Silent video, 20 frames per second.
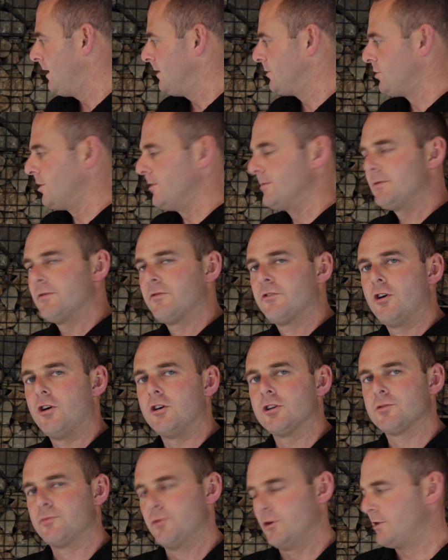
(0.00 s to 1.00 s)
In terms of
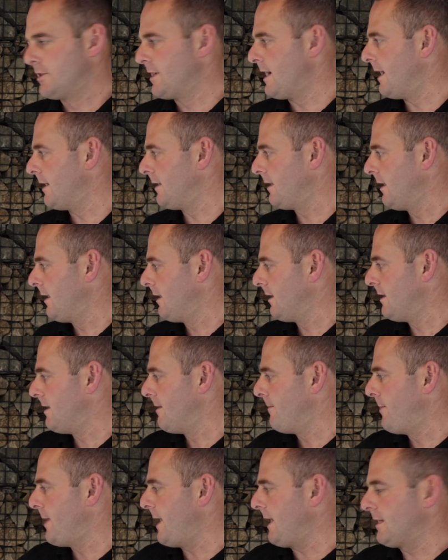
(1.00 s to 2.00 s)
cost per ton, the
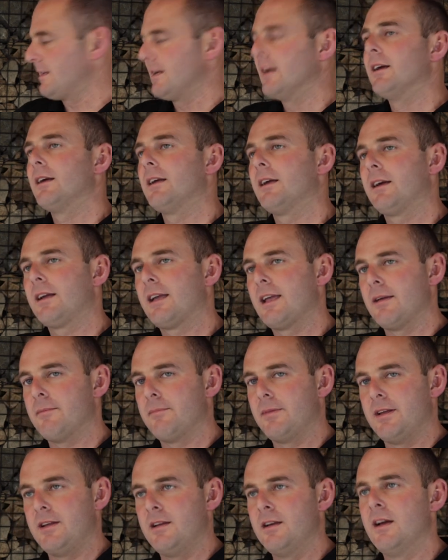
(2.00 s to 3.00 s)
impactor
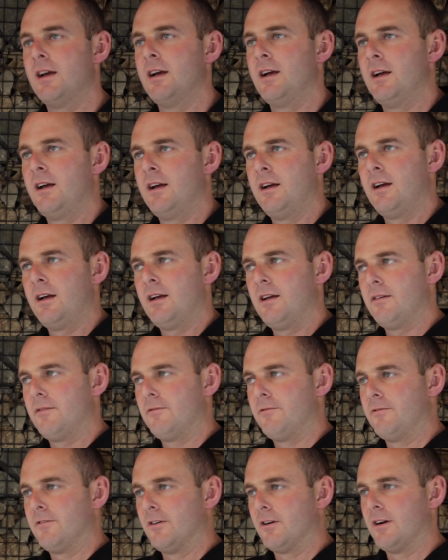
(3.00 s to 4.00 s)
can be
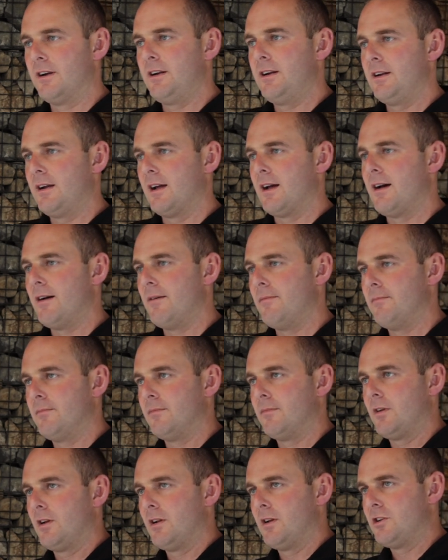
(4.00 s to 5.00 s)
very
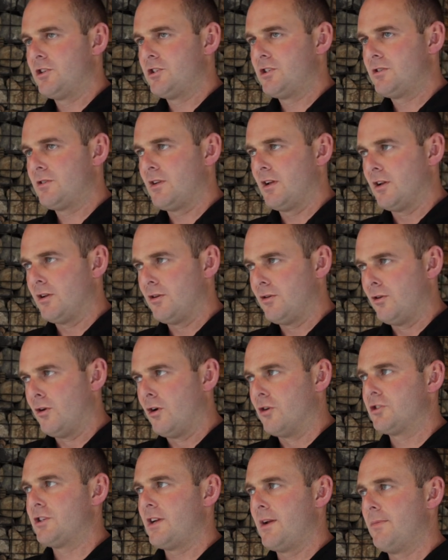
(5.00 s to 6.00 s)
a
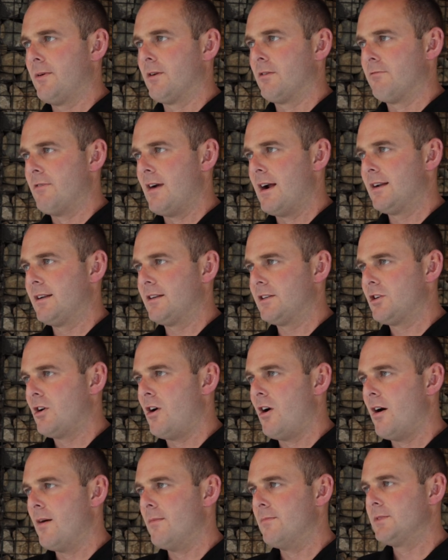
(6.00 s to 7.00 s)
lot cheaper to run at
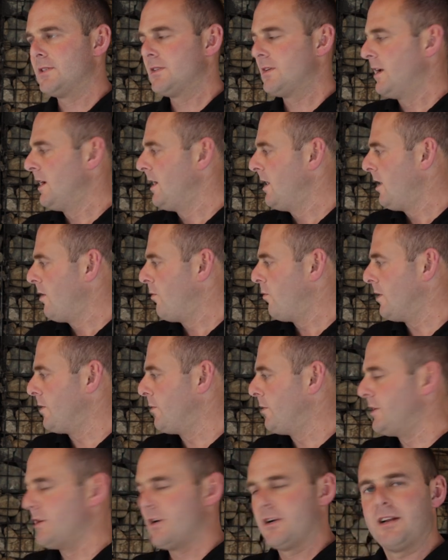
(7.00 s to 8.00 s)
times
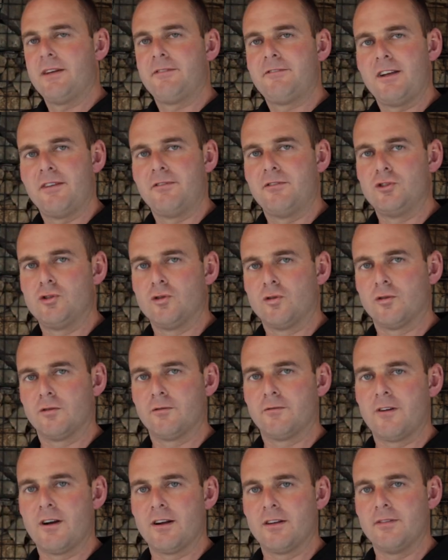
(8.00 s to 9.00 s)
when we don't have to have a drawer
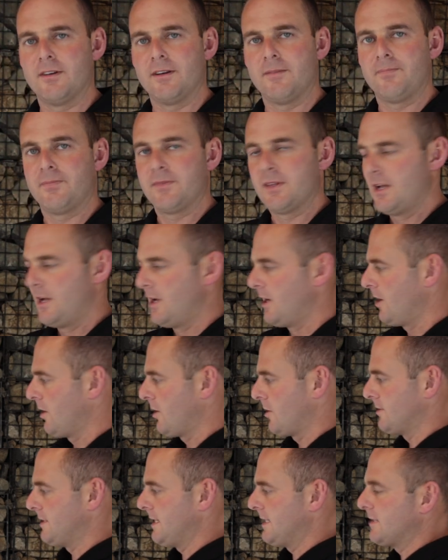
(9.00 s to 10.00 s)
in front of it,
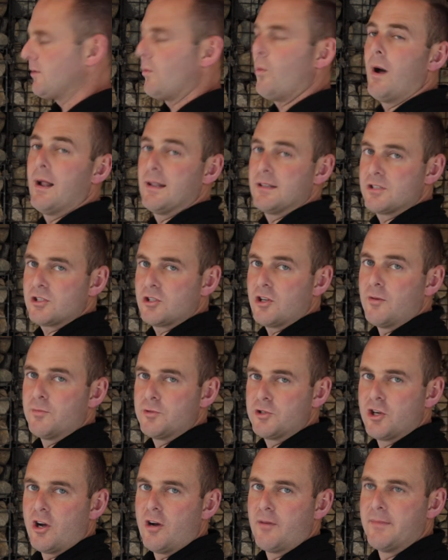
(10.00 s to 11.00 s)
because that's a
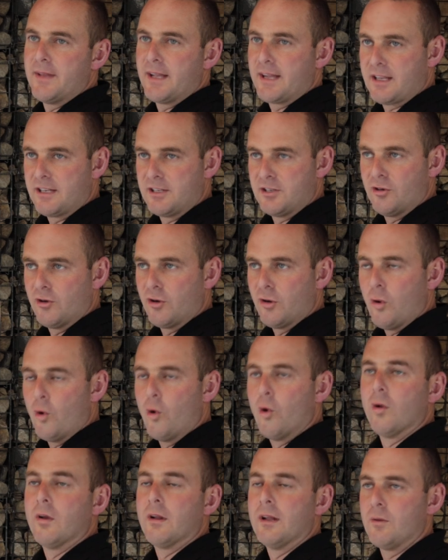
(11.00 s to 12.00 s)
one-stop shop that can do it
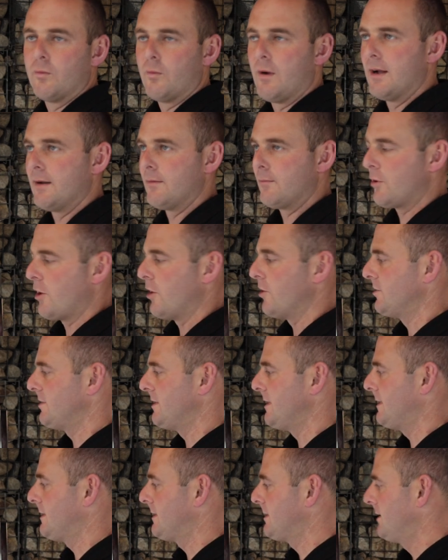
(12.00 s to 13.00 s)
all in one
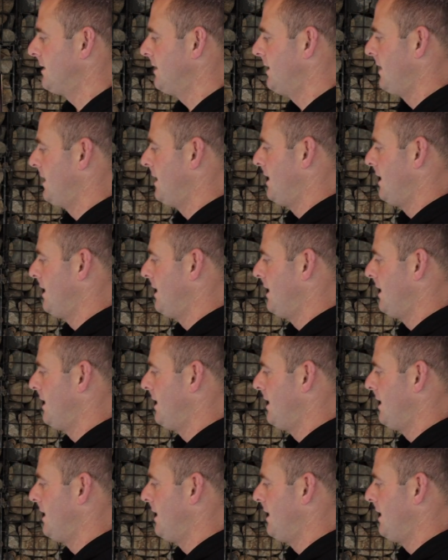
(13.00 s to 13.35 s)
process.